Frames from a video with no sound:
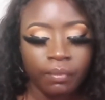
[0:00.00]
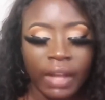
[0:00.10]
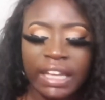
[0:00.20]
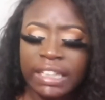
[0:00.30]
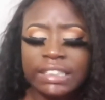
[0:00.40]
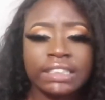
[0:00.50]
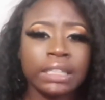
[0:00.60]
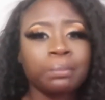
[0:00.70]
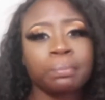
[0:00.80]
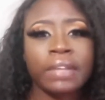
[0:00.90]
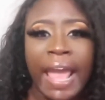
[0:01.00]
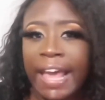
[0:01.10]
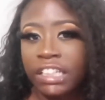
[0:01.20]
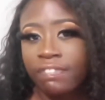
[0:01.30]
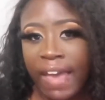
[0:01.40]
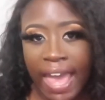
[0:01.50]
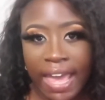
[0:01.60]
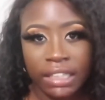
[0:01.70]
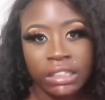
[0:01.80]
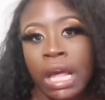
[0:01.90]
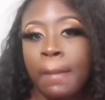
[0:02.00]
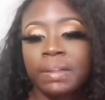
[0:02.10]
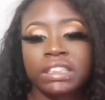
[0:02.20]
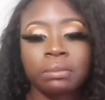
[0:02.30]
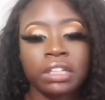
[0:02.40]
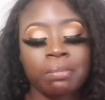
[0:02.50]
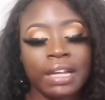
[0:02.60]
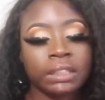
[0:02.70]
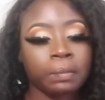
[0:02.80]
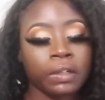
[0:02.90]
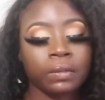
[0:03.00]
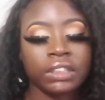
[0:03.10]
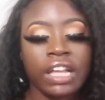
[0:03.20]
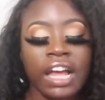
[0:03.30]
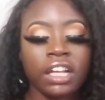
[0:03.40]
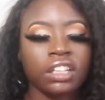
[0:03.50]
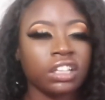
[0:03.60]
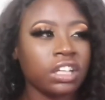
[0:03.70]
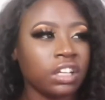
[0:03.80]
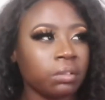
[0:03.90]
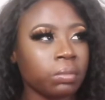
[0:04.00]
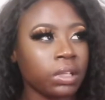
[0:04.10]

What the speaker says: it didn't seem as fast, but something in my spirit was like, look up.